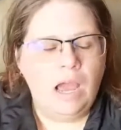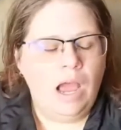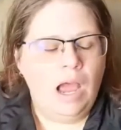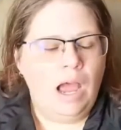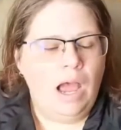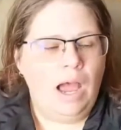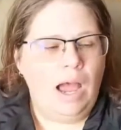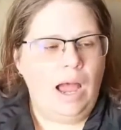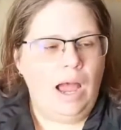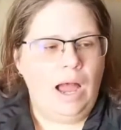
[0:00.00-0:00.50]

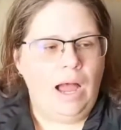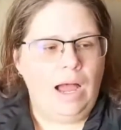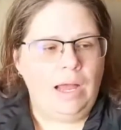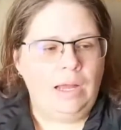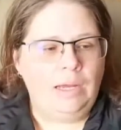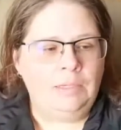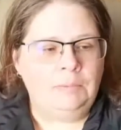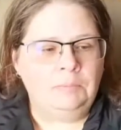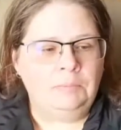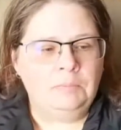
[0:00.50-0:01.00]

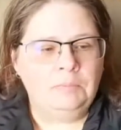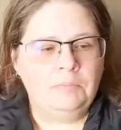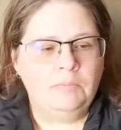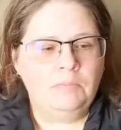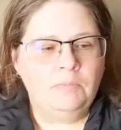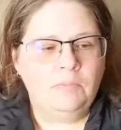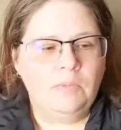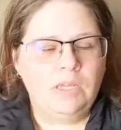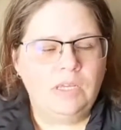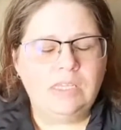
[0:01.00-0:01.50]

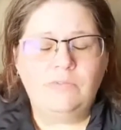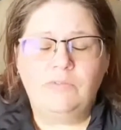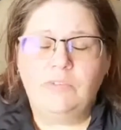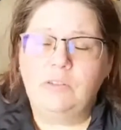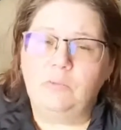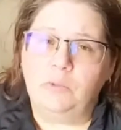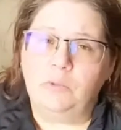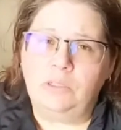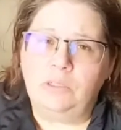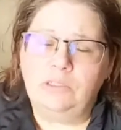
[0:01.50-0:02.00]
except for the
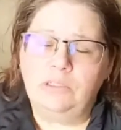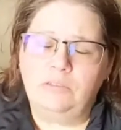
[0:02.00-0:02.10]
wool,